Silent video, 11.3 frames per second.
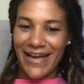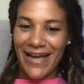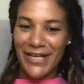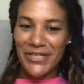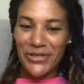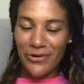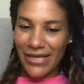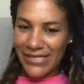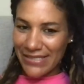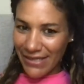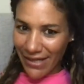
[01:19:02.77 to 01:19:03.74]
And, you know,
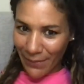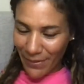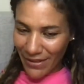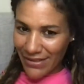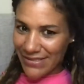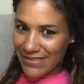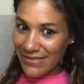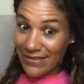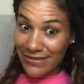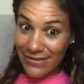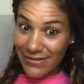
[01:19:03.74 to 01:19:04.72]
escaping the
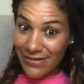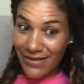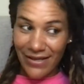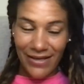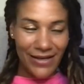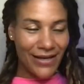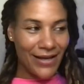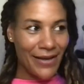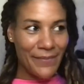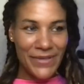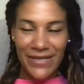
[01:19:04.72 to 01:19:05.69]
city,
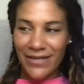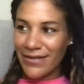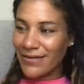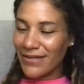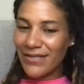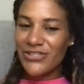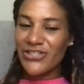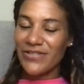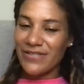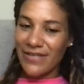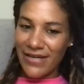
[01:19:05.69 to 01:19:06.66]
I mean, it's
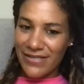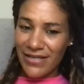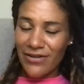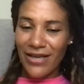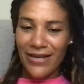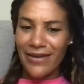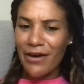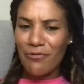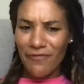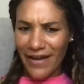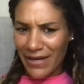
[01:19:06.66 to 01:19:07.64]
just nice. And and their
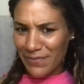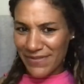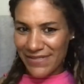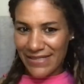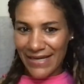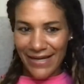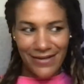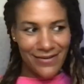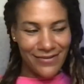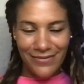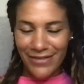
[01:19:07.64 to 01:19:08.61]
vibes,
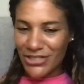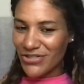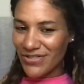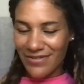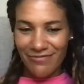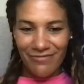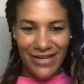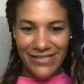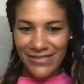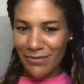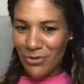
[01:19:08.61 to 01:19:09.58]
like they just
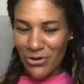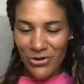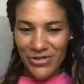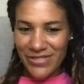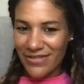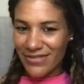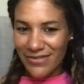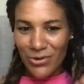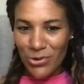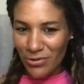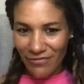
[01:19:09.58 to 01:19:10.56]
Ratia Moko is a, is
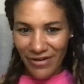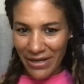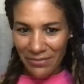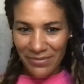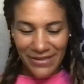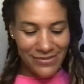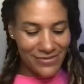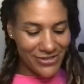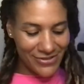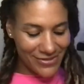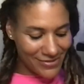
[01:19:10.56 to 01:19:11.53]
a whole vibe. It's
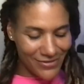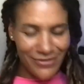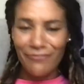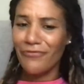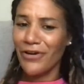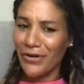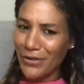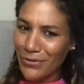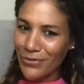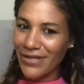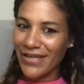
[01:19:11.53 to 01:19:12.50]
just very
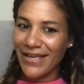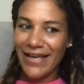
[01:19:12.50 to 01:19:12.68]
cool.